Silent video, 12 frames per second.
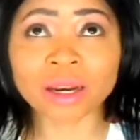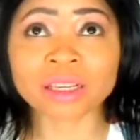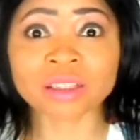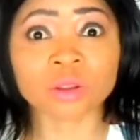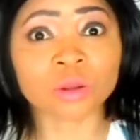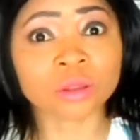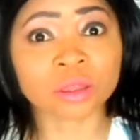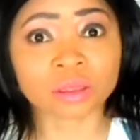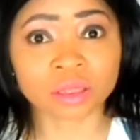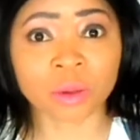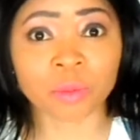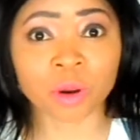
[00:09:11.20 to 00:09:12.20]
is not the
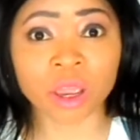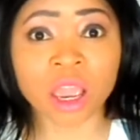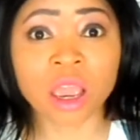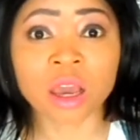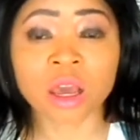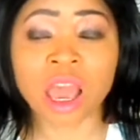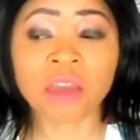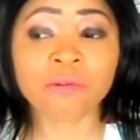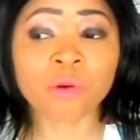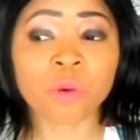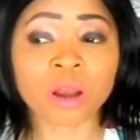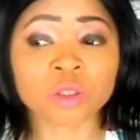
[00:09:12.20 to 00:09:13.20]
same, okay?
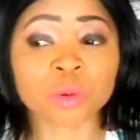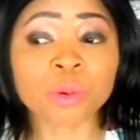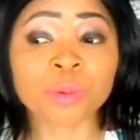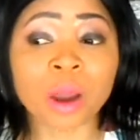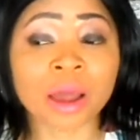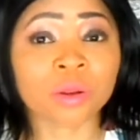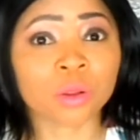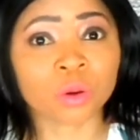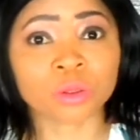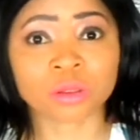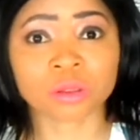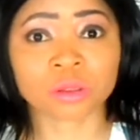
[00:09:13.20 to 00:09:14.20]
Everyone, some people
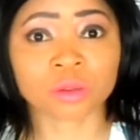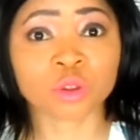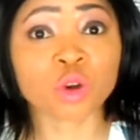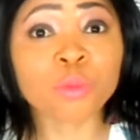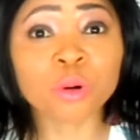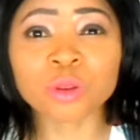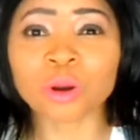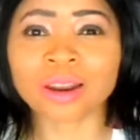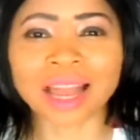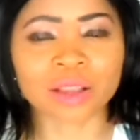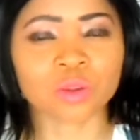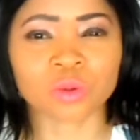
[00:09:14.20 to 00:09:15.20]
don't
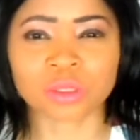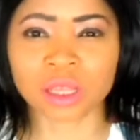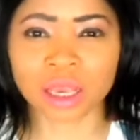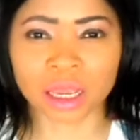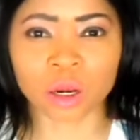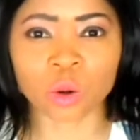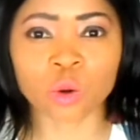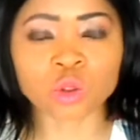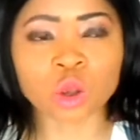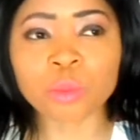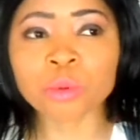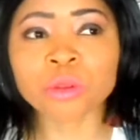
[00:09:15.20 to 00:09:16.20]
like to stay alone,
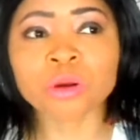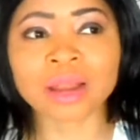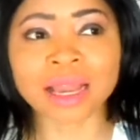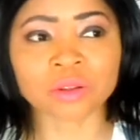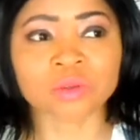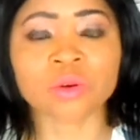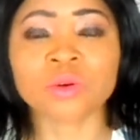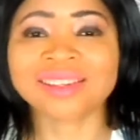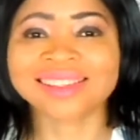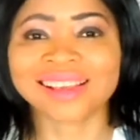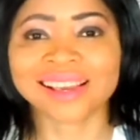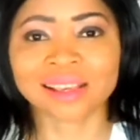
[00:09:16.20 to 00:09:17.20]
some people don't like to
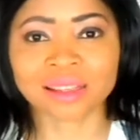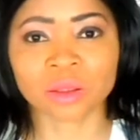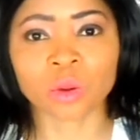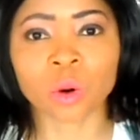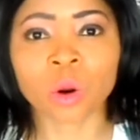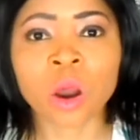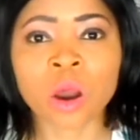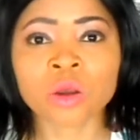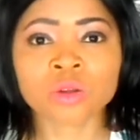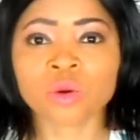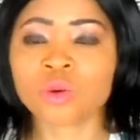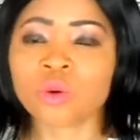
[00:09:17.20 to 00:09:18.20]
always stay indoor.
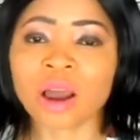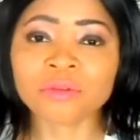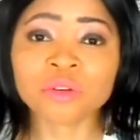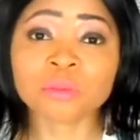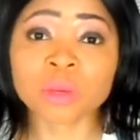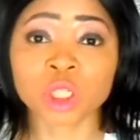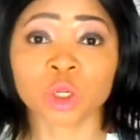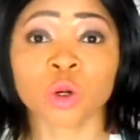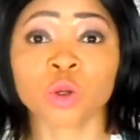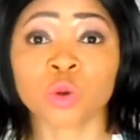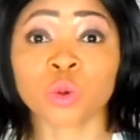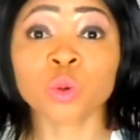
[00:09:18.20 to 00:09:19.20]
So you have to make sure
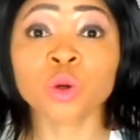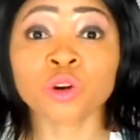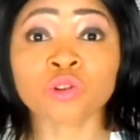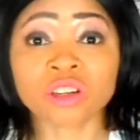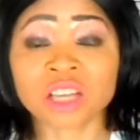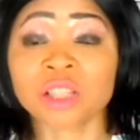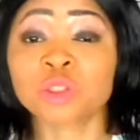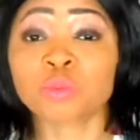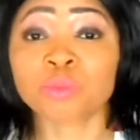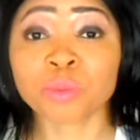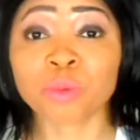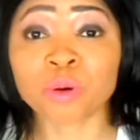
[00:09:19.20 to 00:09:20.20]
you reach out to
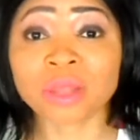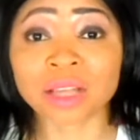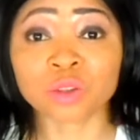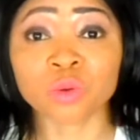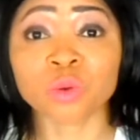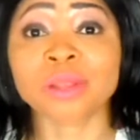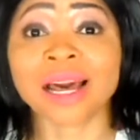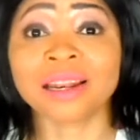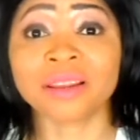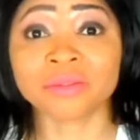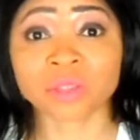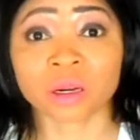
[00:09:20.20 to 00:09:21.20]
people that you know that
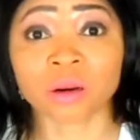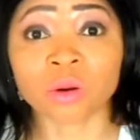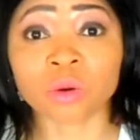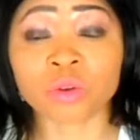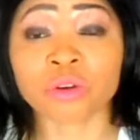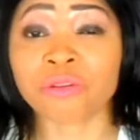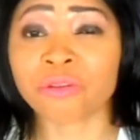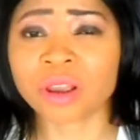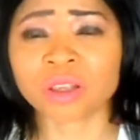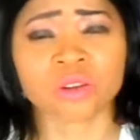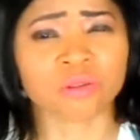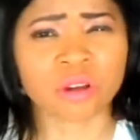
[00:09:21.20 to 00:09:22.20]
lives alone, your
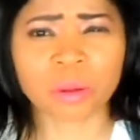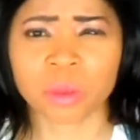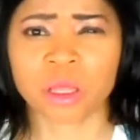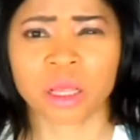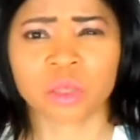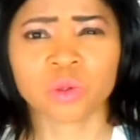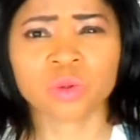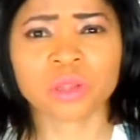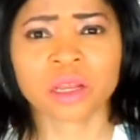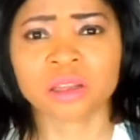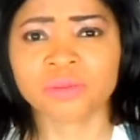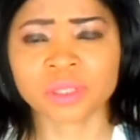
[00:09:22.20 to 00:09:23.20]
friends, your family that you know
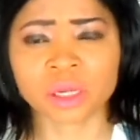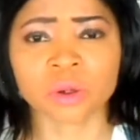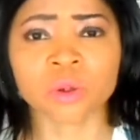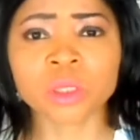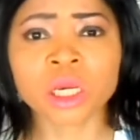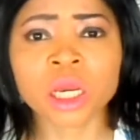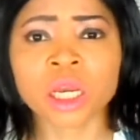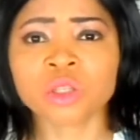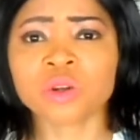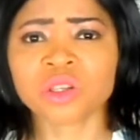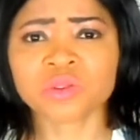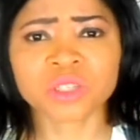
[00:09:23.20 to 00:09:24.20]
that lives alone.
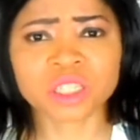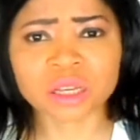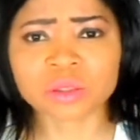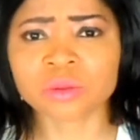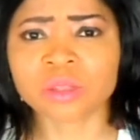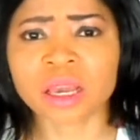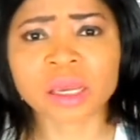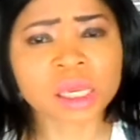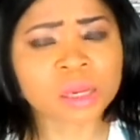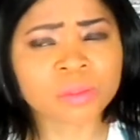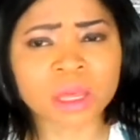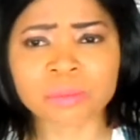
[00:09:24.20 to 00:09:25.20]
Just reach out to them,
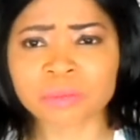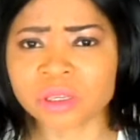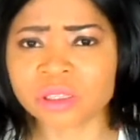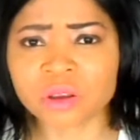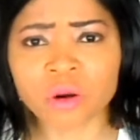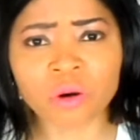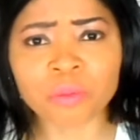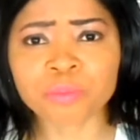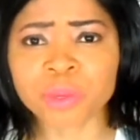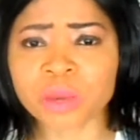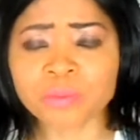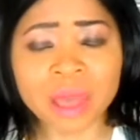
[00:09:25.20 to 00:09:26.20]
keep them
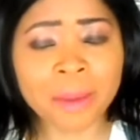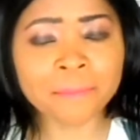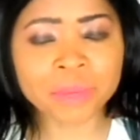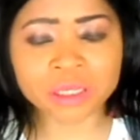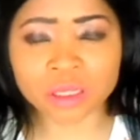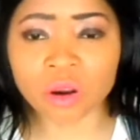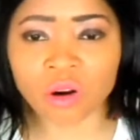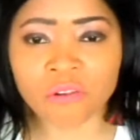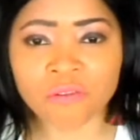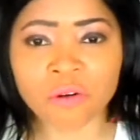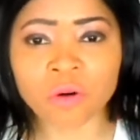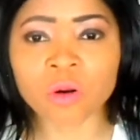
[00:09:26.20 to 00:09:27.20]
busy
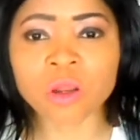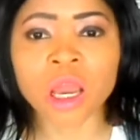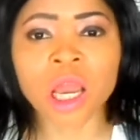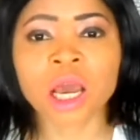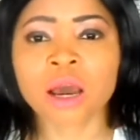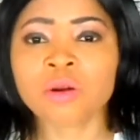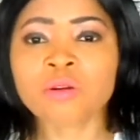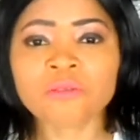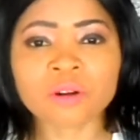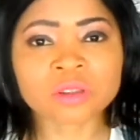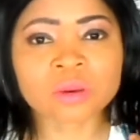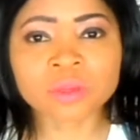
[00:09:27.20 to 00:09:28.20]
on phone, look
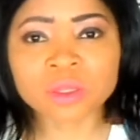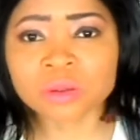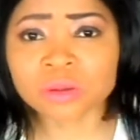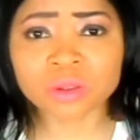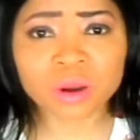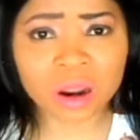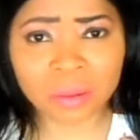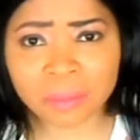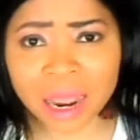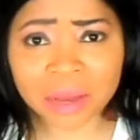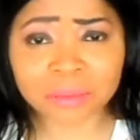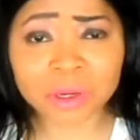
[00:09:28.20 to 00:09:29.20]
for something to talk
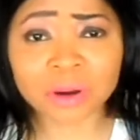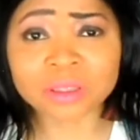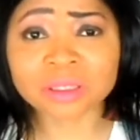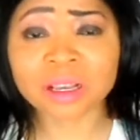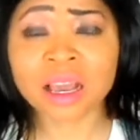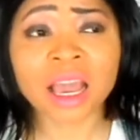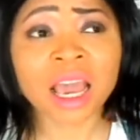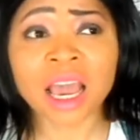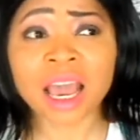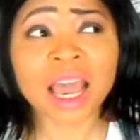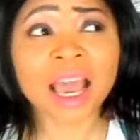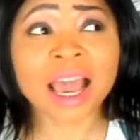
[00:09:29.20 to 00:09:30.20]
about, because
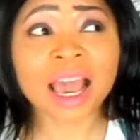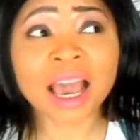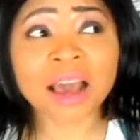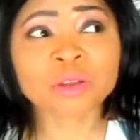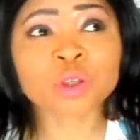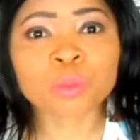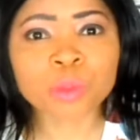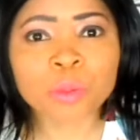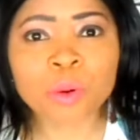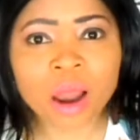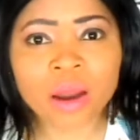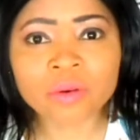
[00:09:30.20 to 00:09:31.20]
some
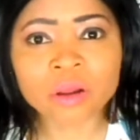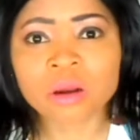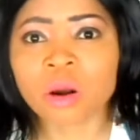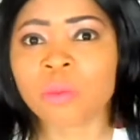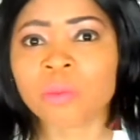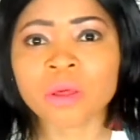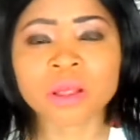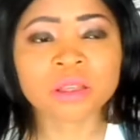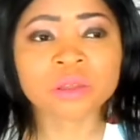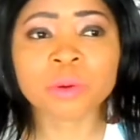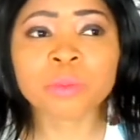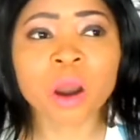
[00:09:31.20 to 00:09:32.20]
people are really
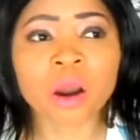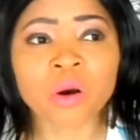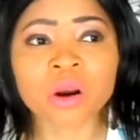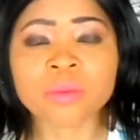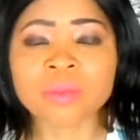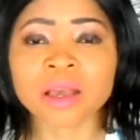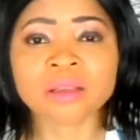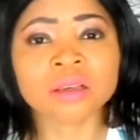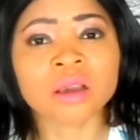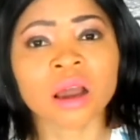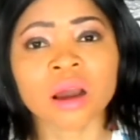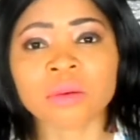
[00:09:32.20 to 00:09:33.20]
complaining. People are calling me and
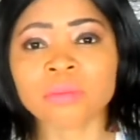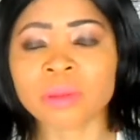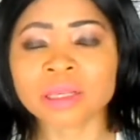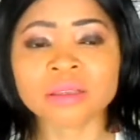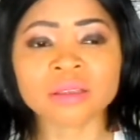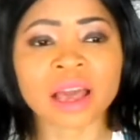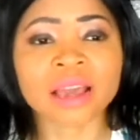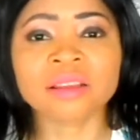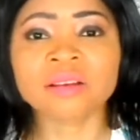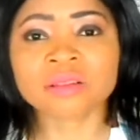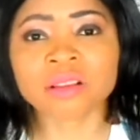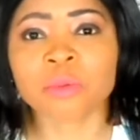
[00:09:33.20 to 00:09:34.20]
say, "Ah, my sister, I
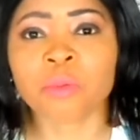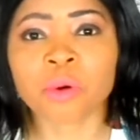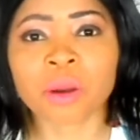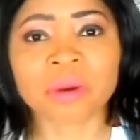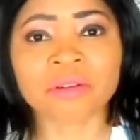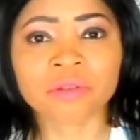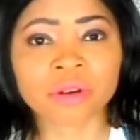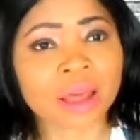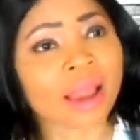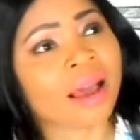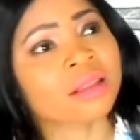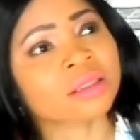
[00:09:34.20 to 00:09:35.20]
didn't sleep well, my friend,
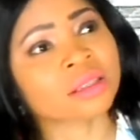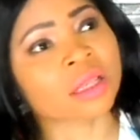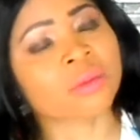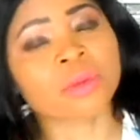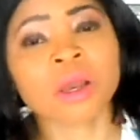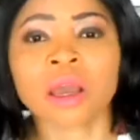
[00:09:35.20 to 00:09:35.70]
I can't sleep.